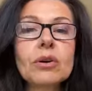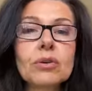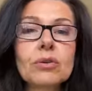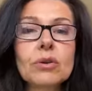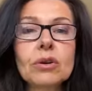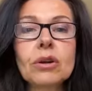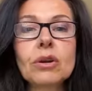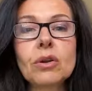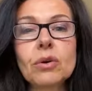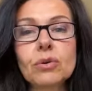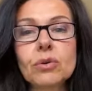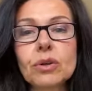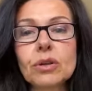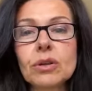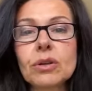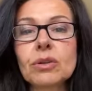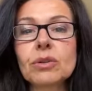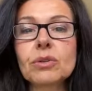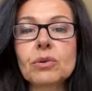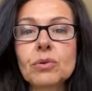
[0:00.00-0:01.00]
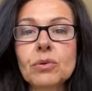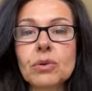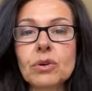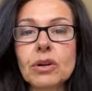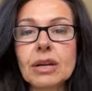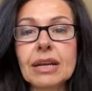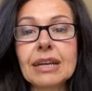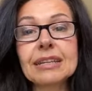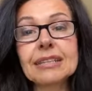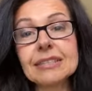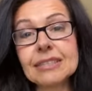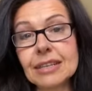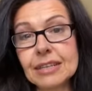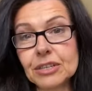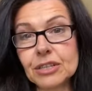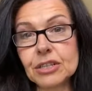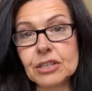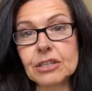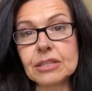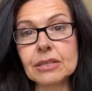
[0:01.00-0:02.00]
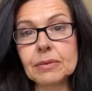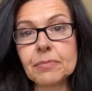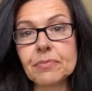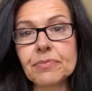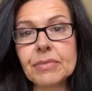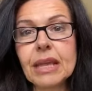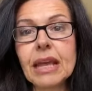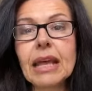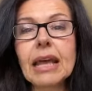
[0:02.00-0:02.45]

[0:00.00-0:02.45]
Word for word: or local or organizations.